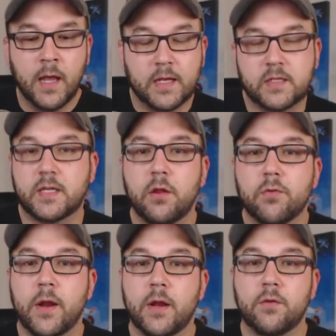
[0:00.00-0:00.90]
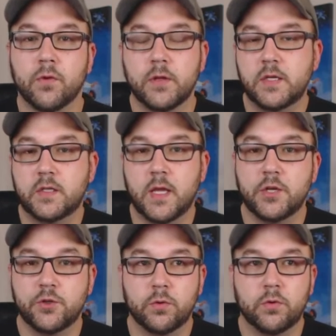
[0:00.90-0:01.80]
accelerated release
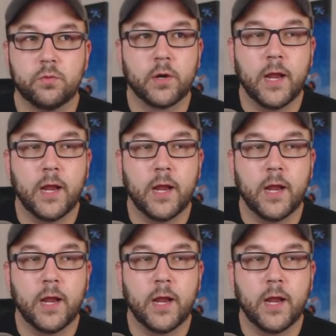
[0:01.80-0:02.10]
schedule,